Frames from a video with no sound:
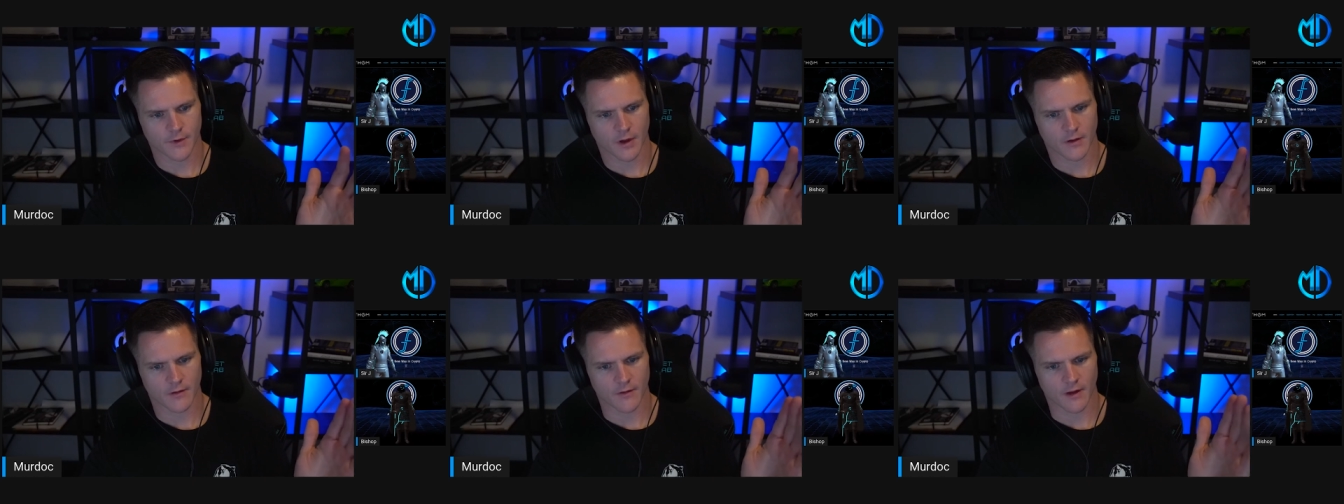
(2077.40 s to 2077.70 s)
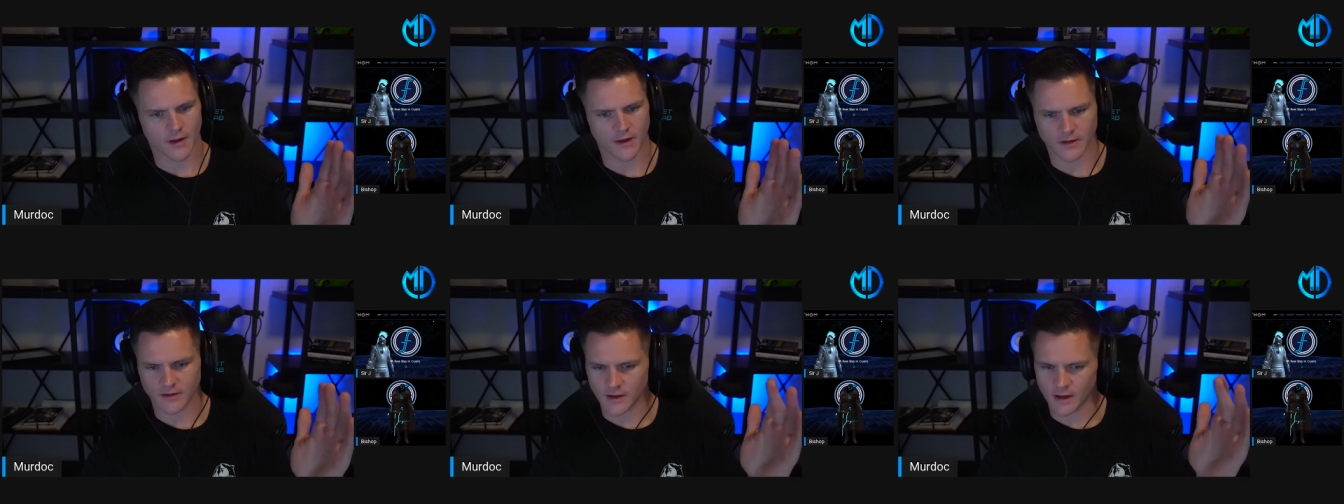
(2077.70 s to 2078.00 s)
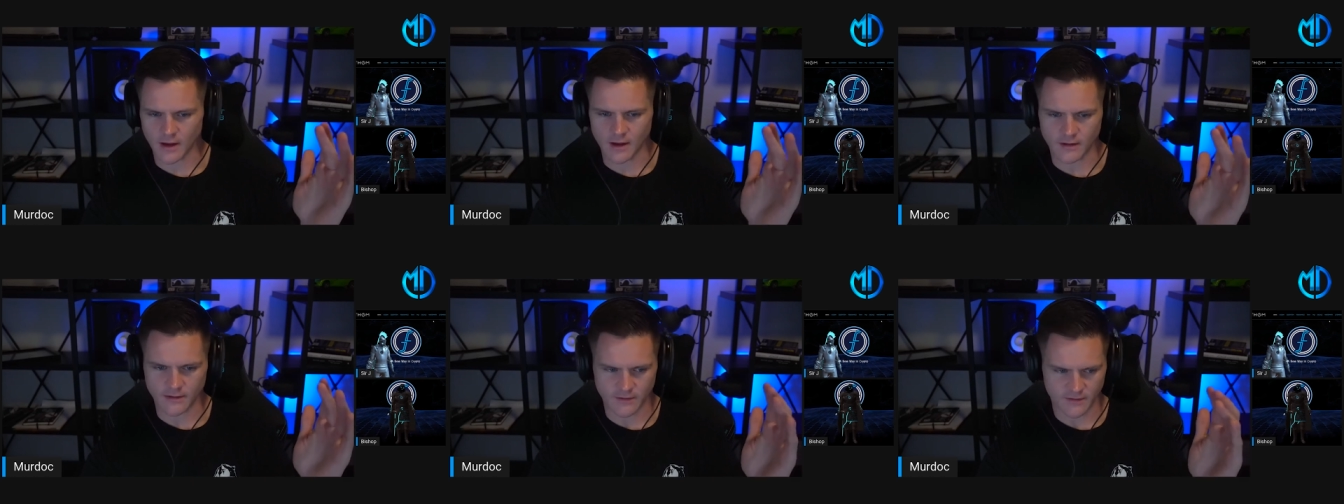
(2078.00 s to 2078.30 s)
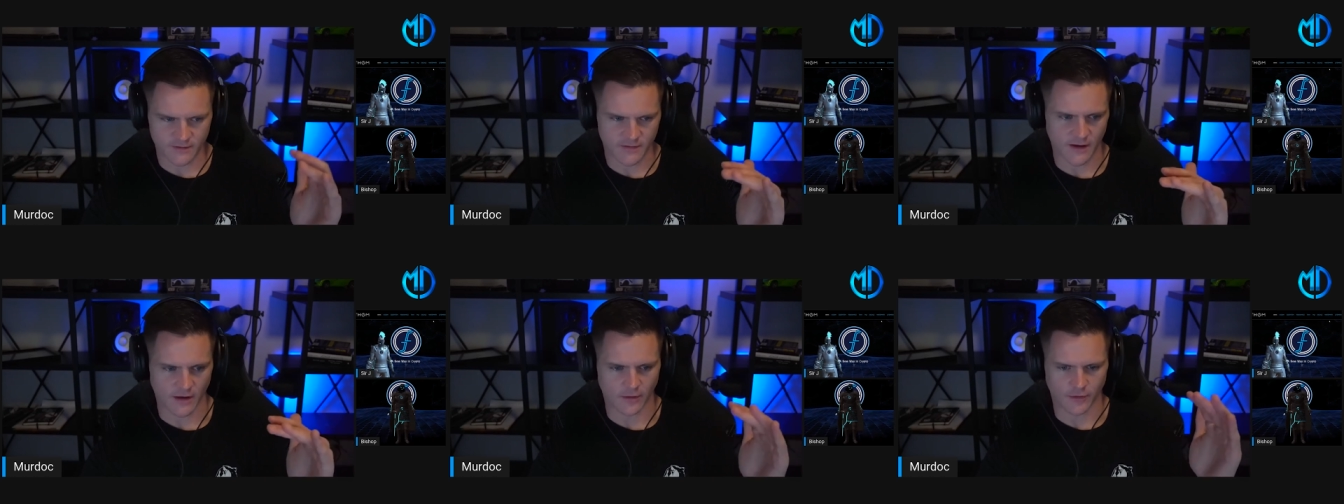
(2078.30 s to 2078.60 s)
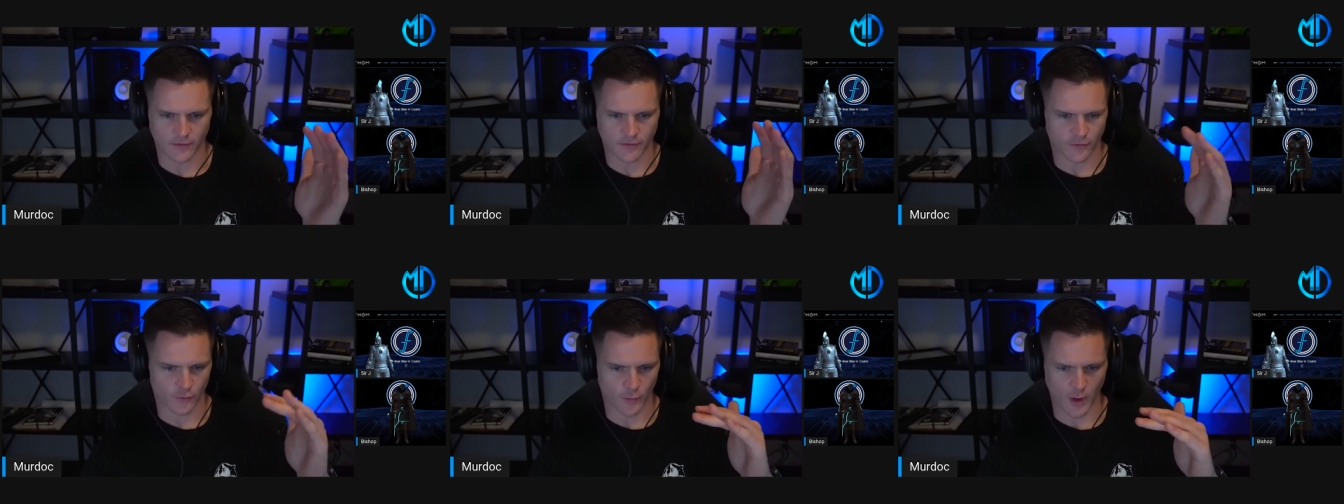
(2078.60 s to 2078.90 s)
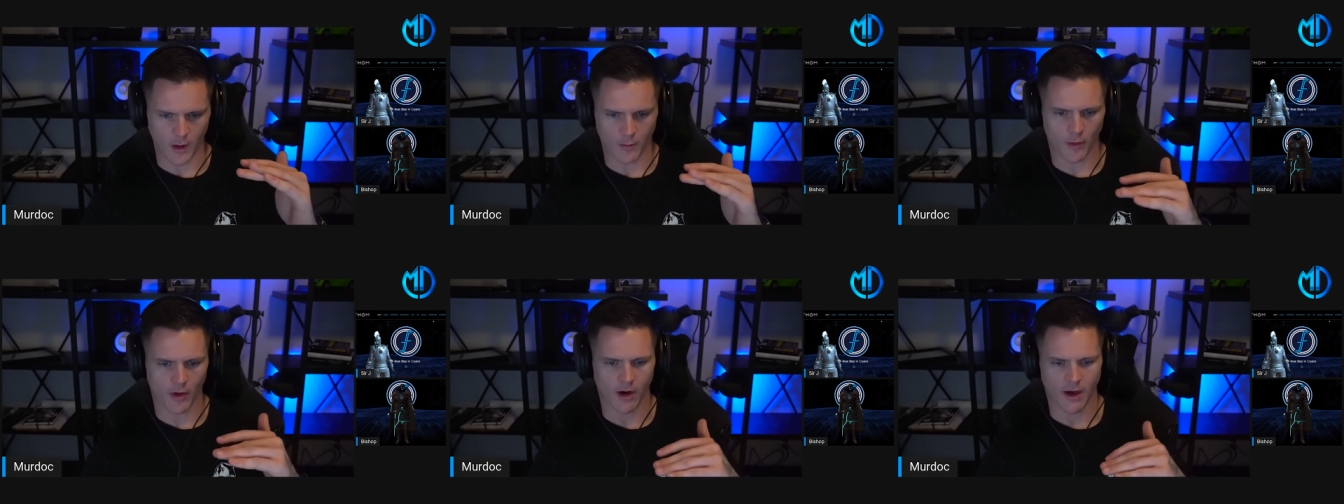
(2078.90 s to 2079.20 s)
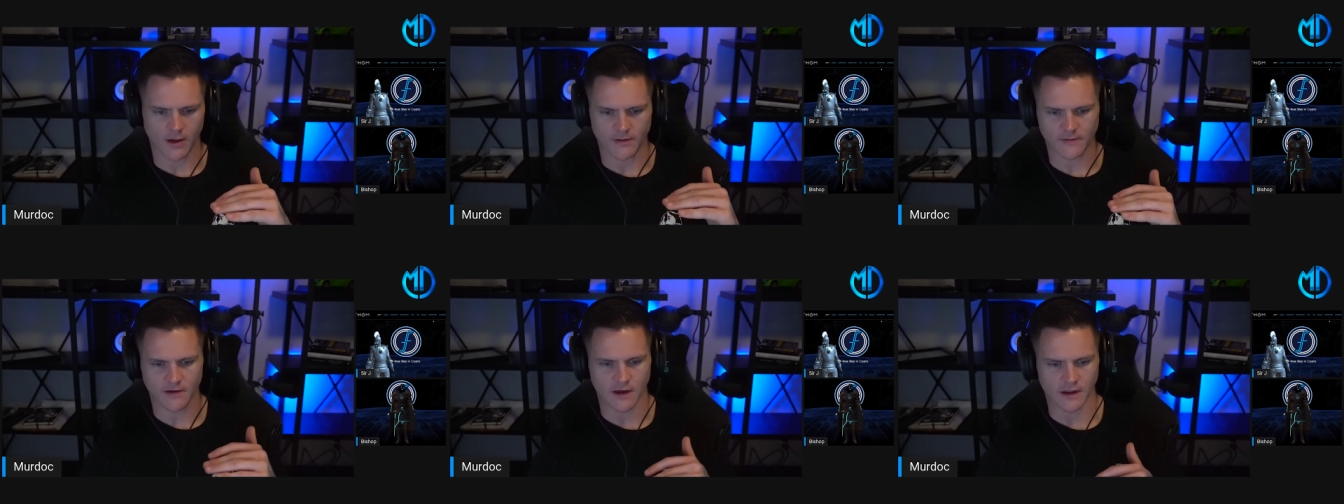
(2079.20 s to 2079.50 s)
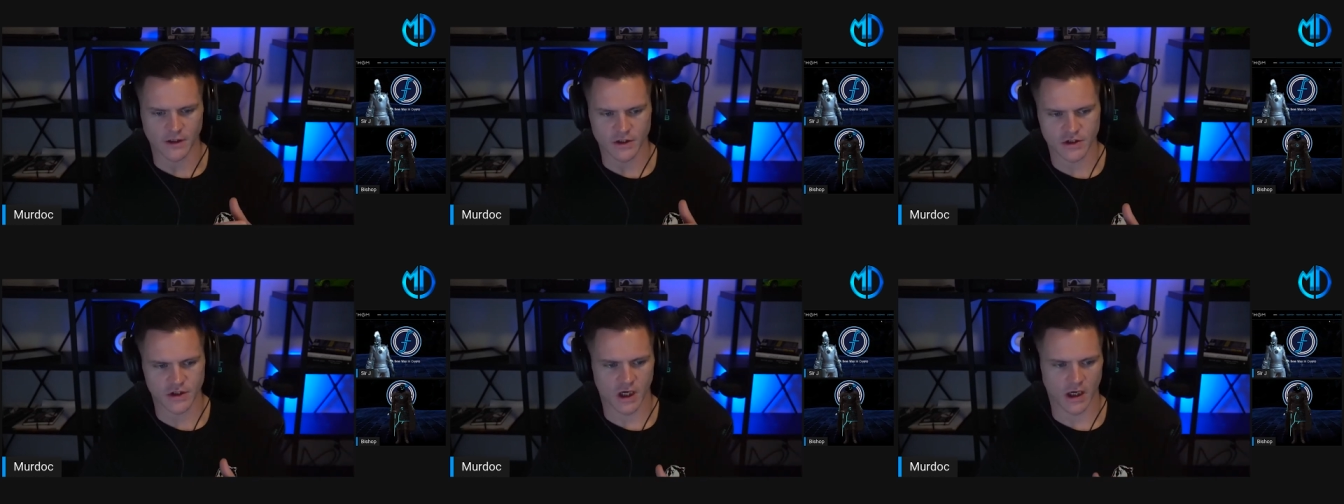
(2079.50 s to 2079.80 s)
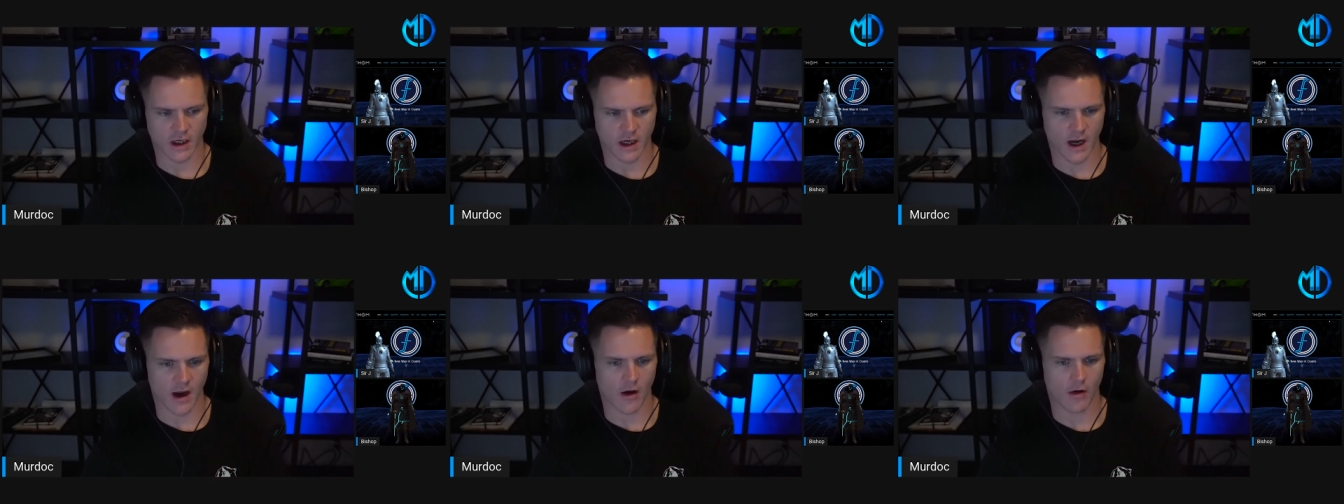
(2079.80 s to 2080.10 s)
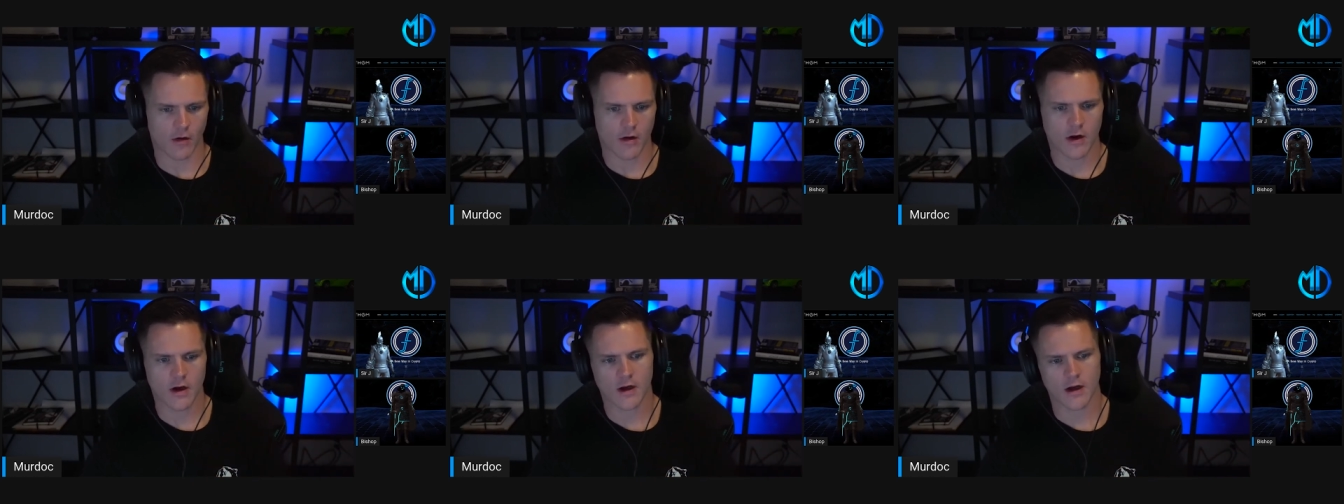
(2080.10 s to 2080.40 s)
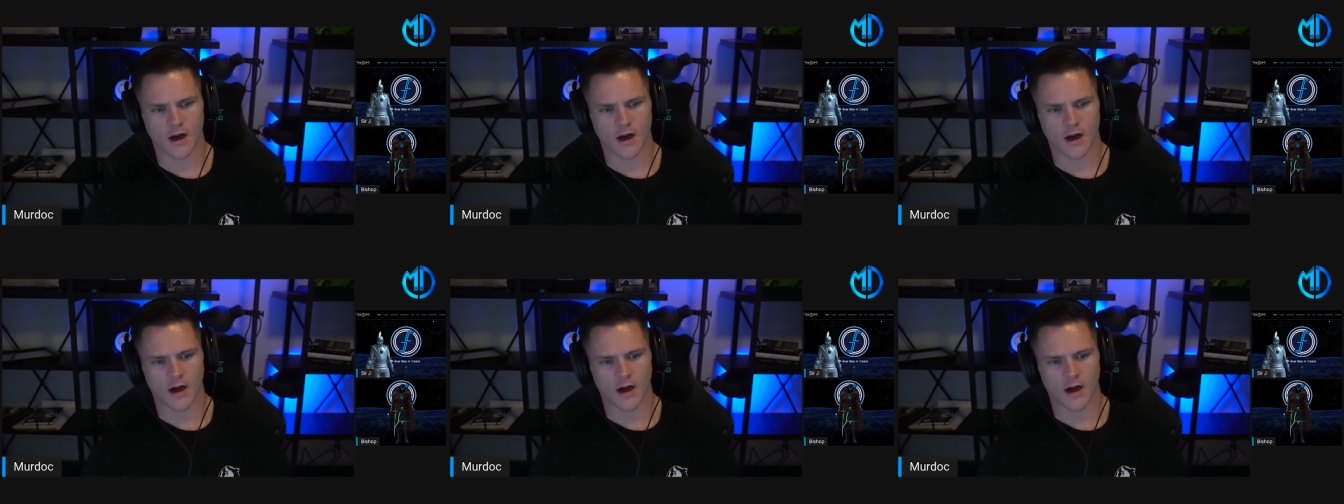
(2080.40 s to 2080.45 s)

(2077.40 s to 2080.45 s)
the like the the sellers or paper hands kind of shake out